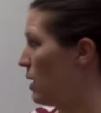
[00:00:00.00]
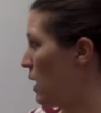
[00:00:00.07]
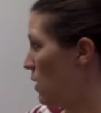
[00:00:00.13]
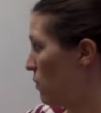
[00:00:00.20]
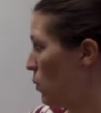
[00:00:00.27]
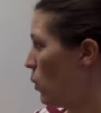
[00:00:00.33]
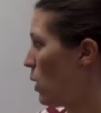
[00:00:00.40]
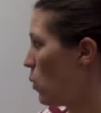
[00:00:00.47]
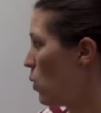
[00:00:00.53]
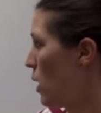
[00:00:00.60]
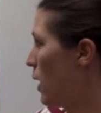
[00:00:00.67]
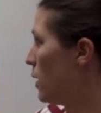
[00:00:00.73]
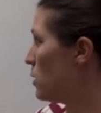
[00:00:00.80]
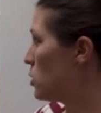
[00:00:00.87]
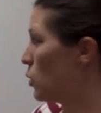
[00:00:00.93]
gave away one,
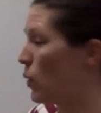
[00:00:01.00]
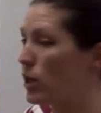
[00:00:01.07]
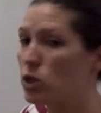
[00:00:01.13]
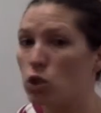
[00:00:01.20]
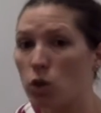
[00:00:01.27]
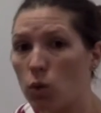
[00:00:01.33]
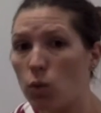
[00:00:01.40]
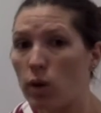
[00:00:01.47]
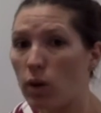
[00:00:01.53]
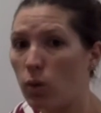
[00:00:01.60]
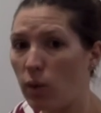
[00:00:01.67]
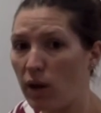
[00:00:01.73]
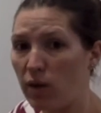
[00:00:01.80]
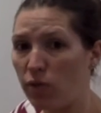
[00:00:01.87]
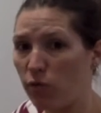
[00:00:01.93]
so I took one
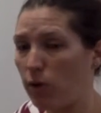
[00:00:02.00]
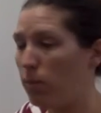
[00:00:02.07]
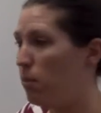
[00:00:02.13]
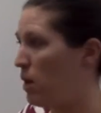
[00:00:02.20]
away from